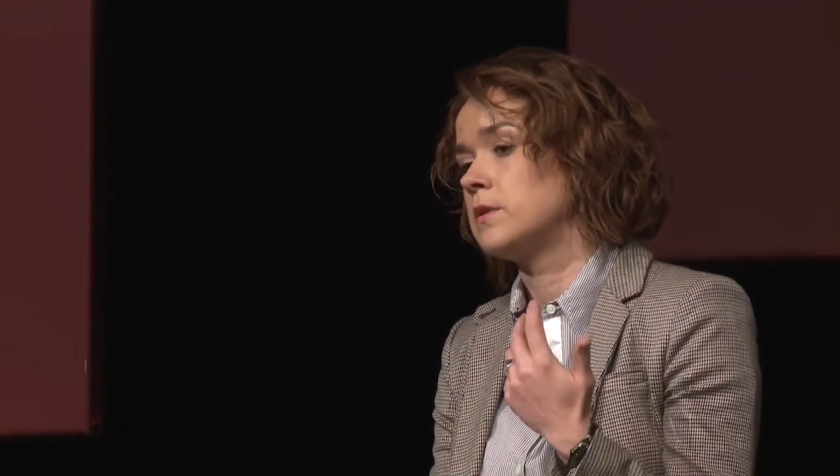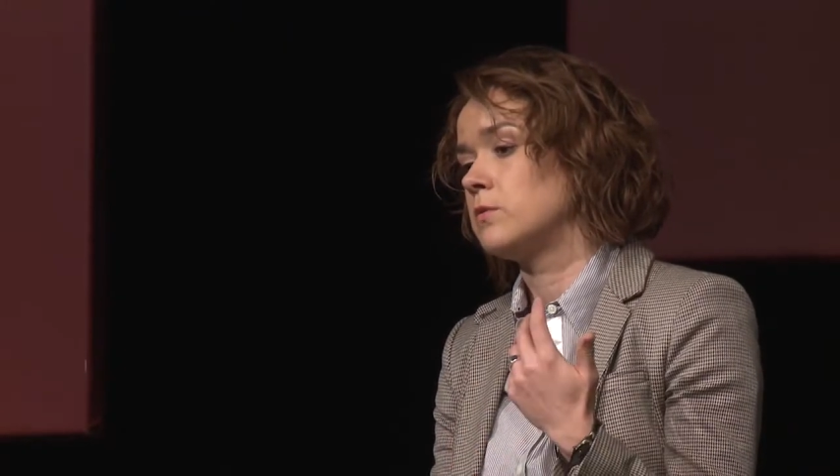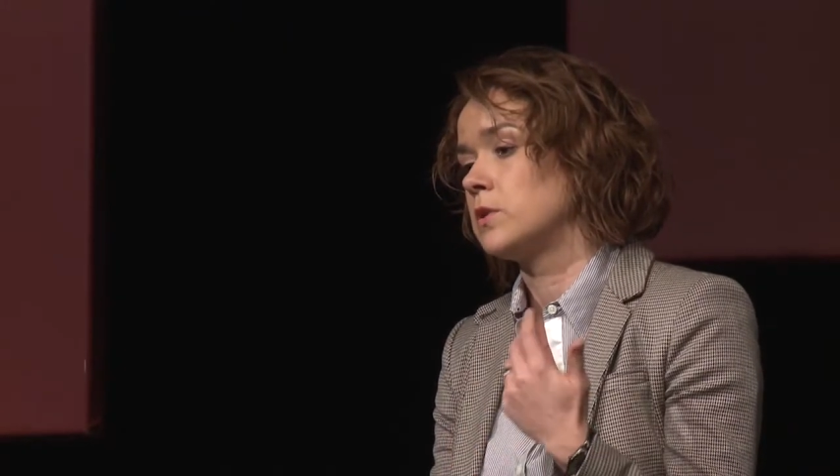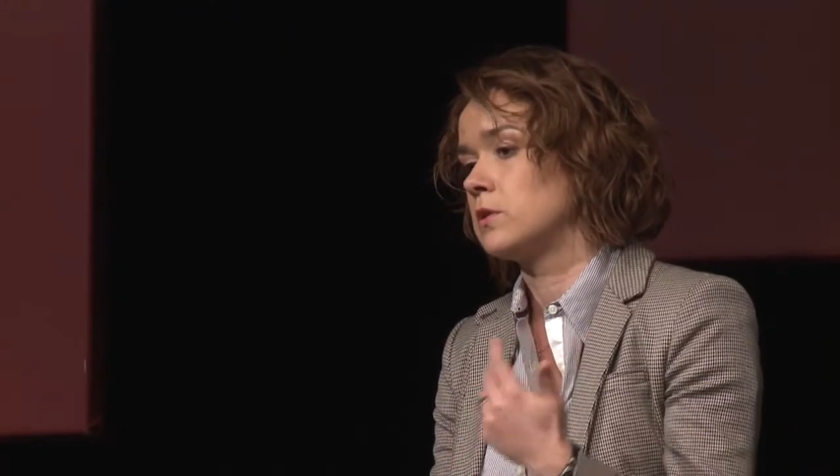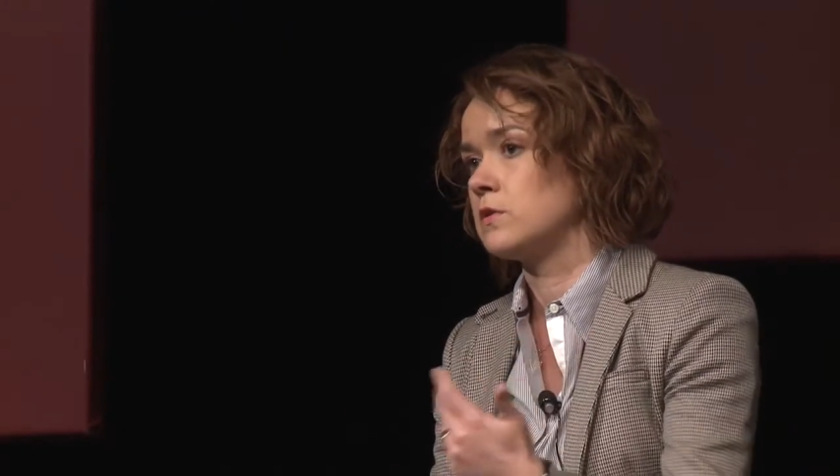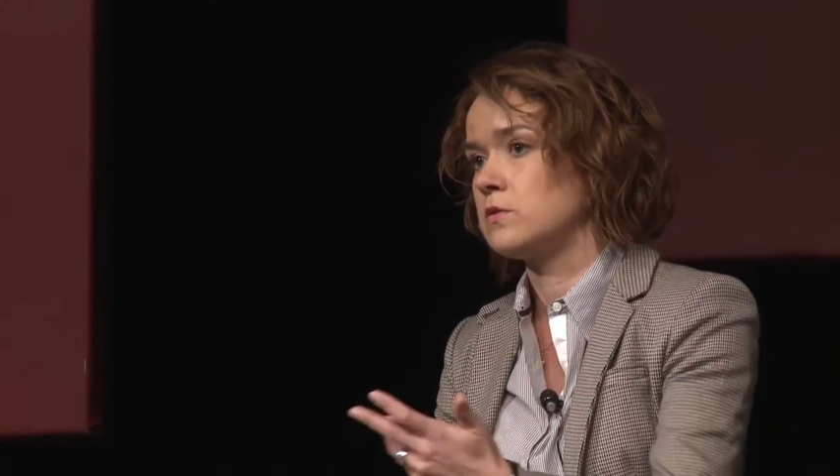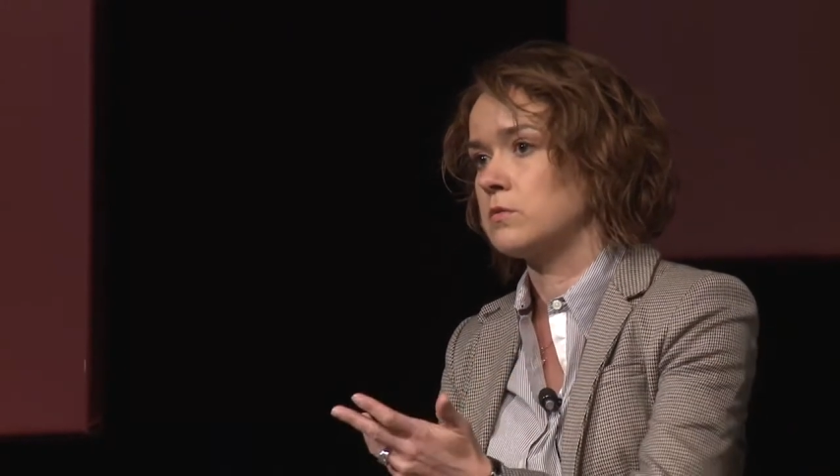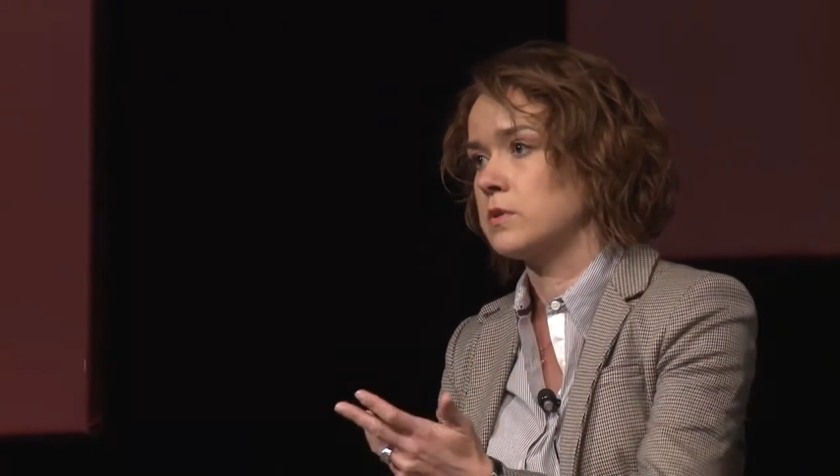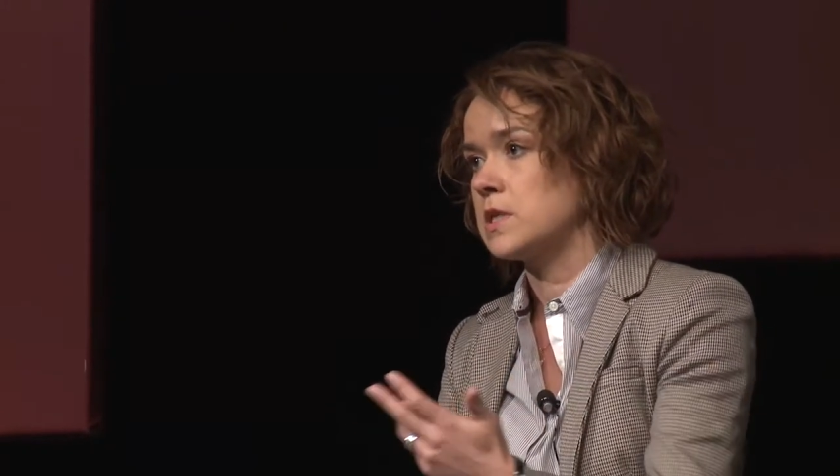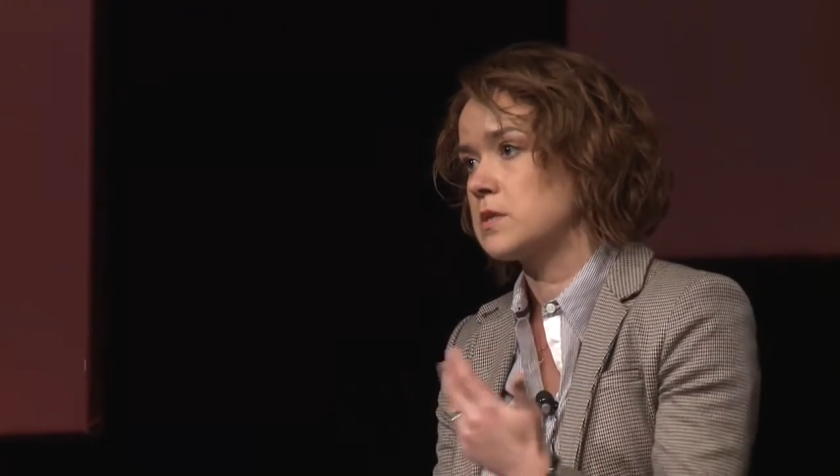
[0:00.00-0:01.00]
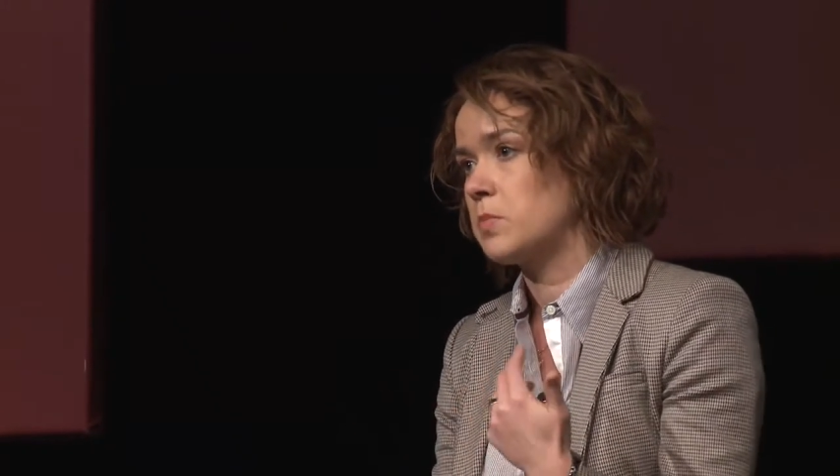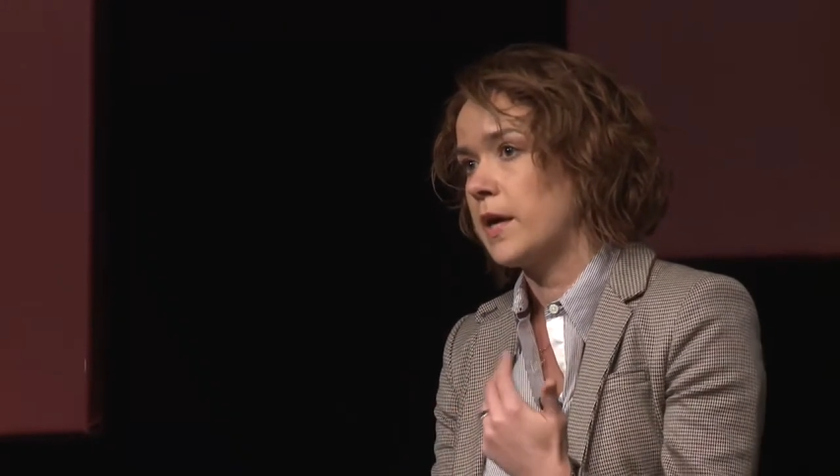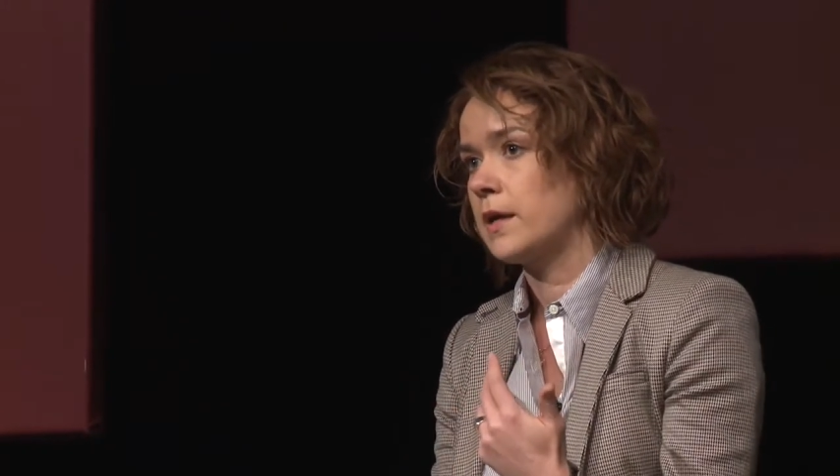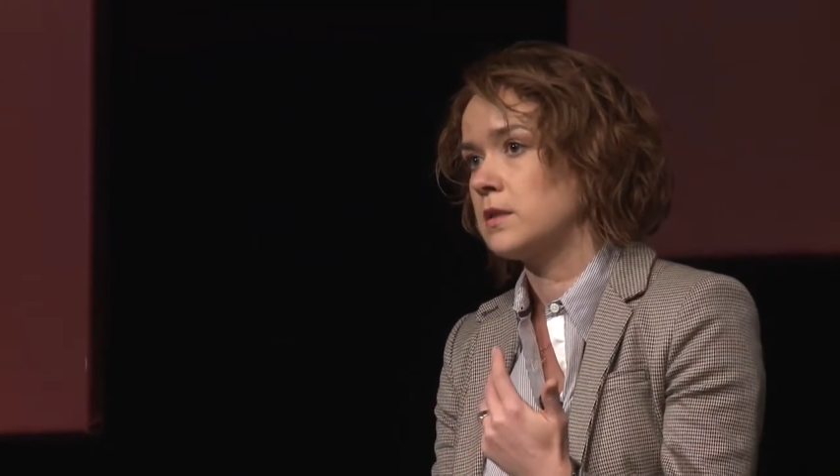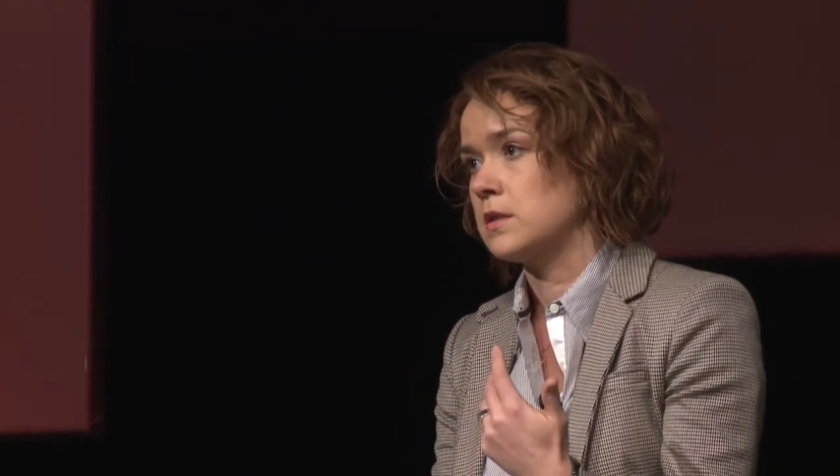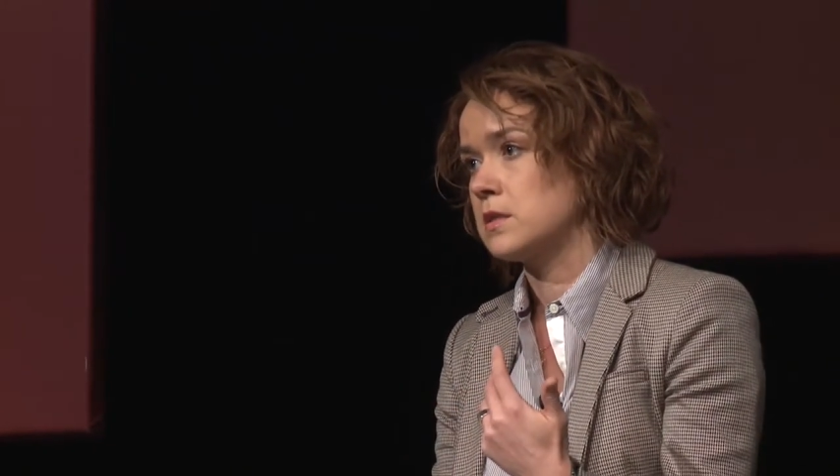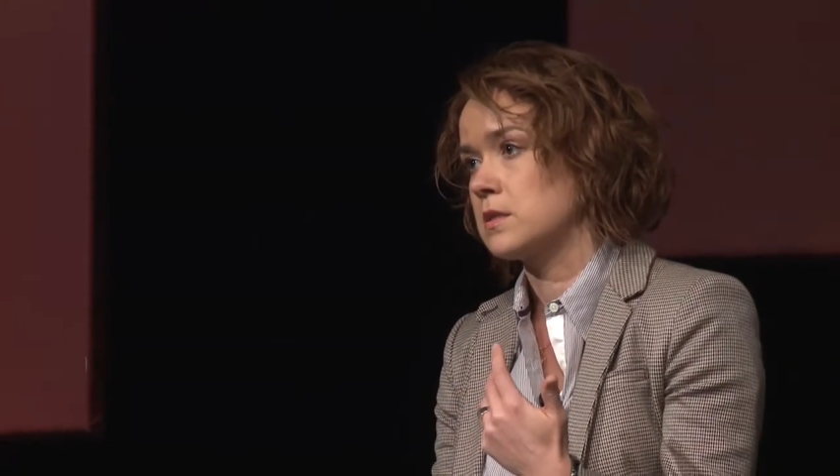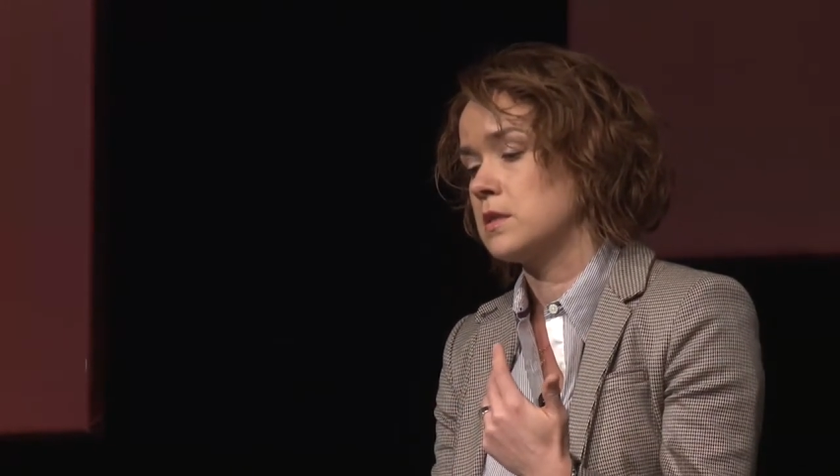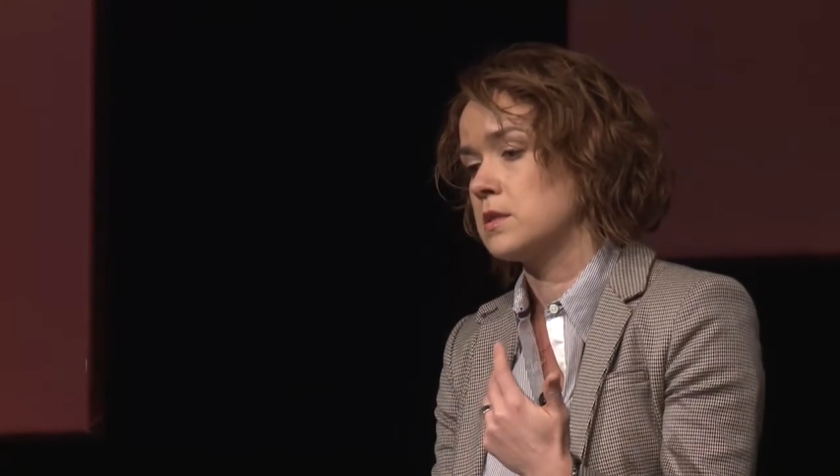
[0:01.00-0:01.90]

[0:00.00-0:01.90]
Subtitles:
what consumers expect, it's